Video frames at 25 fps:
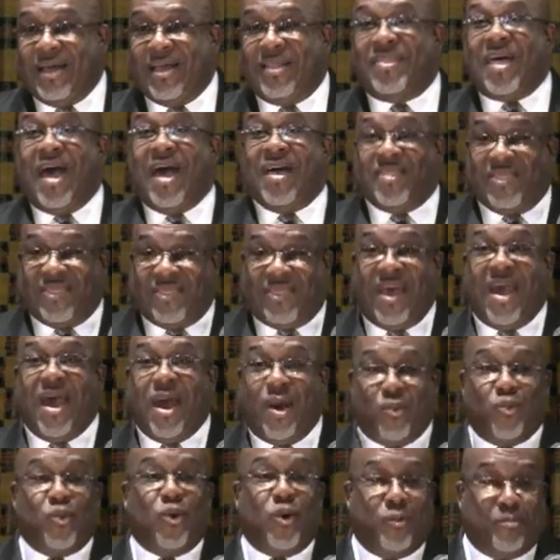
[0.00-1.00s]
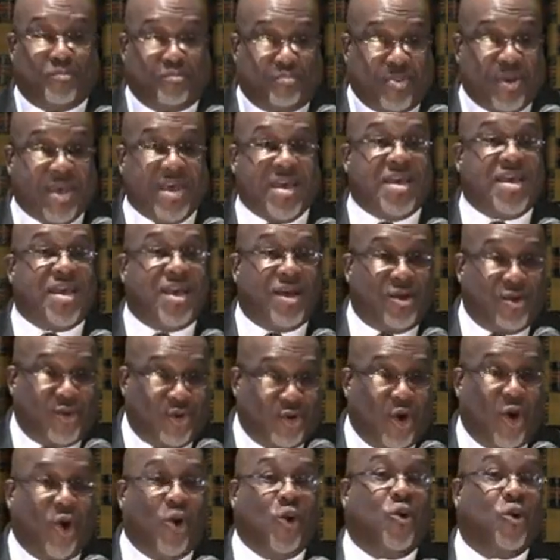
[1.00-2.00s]
that there will be
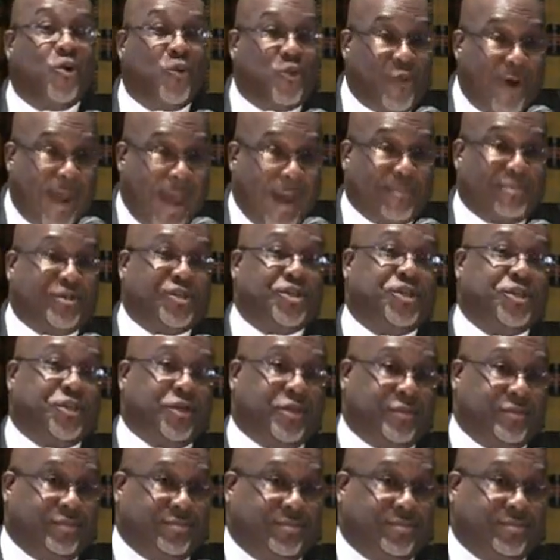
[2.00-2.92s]
no rapture